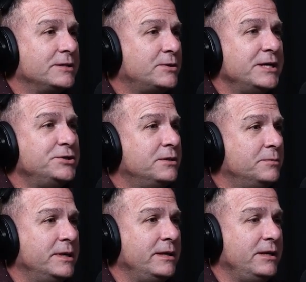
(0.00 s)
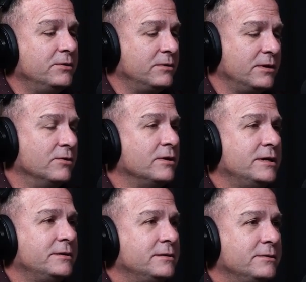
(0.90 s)
So I should have been either a
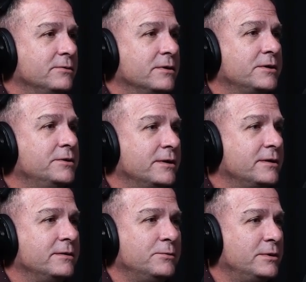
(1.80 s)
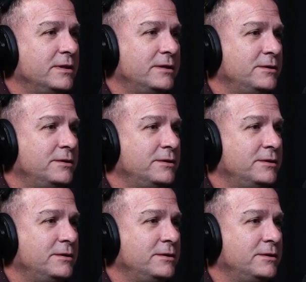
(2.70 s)
grunt or a cook, one of the